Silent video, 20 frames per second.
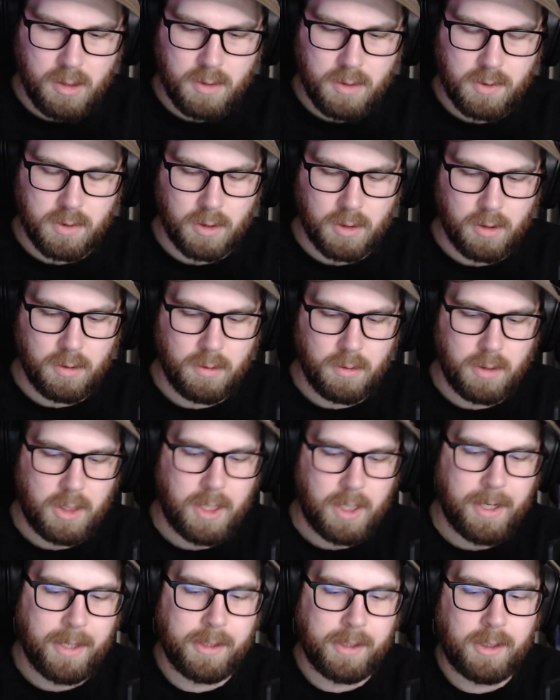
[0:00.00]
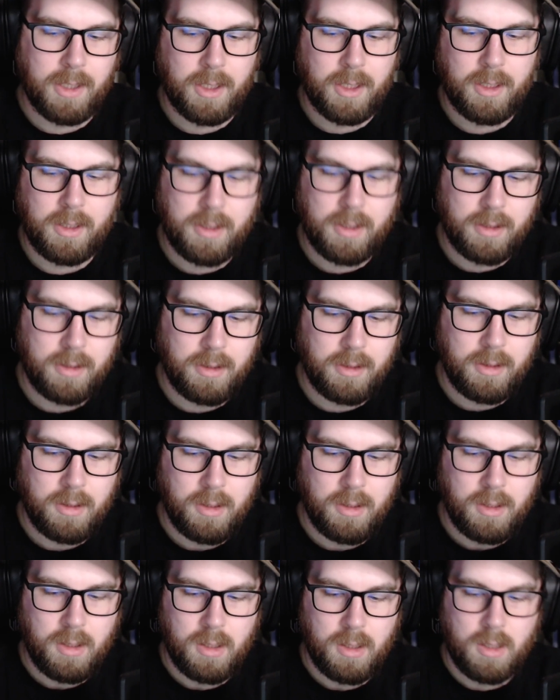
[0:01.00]
So I got
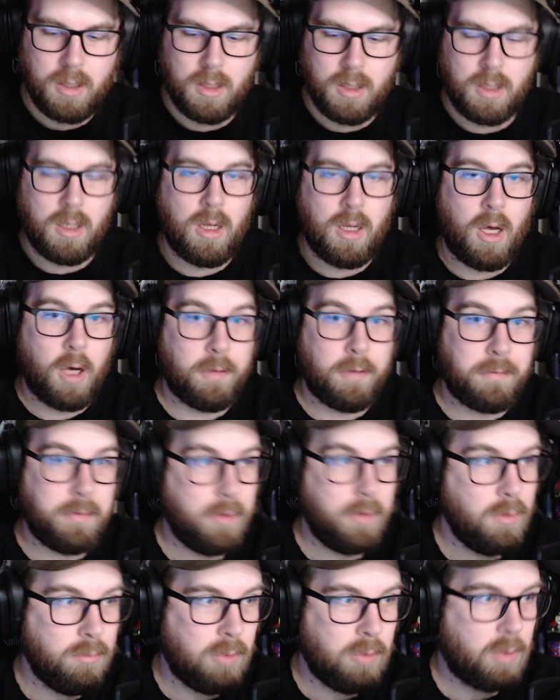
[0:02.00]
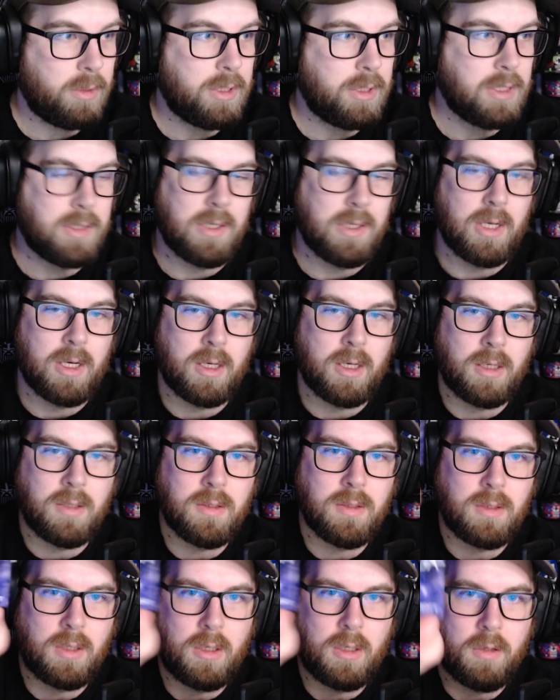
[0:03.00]
a few more
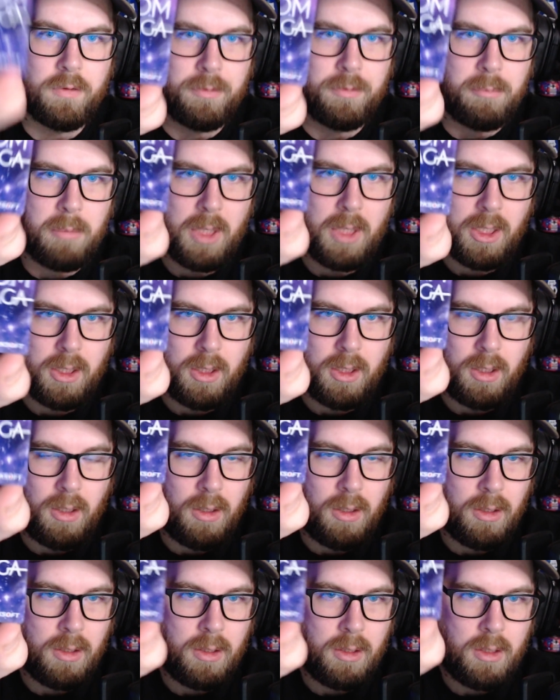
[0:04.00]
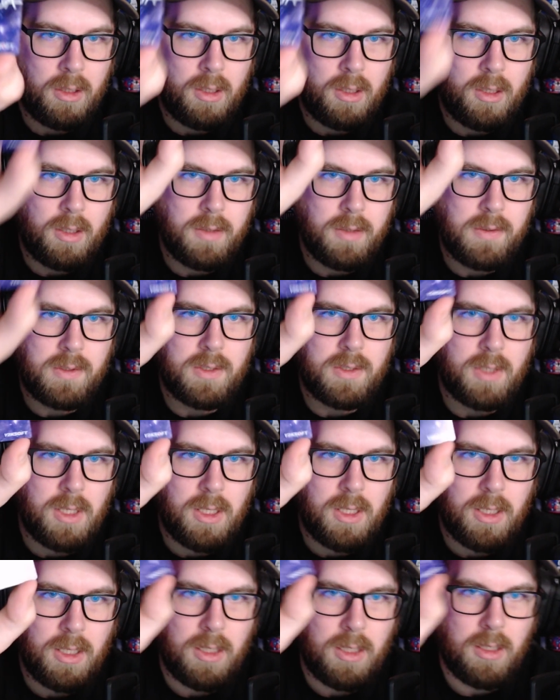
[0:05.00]
designs of my
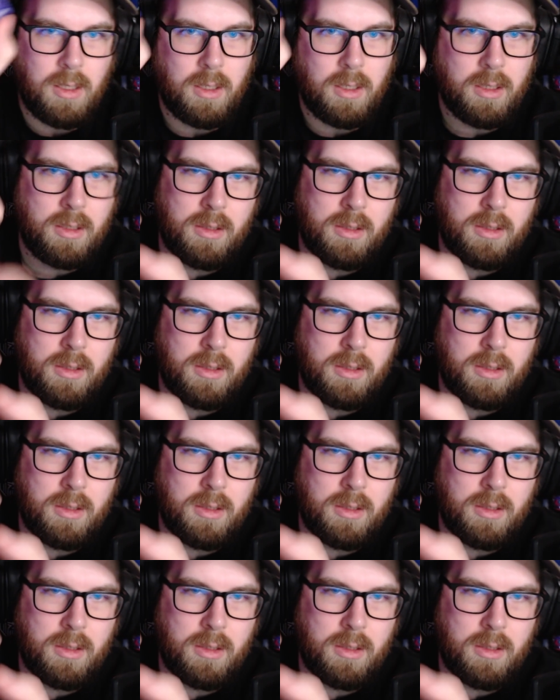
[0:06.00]
CD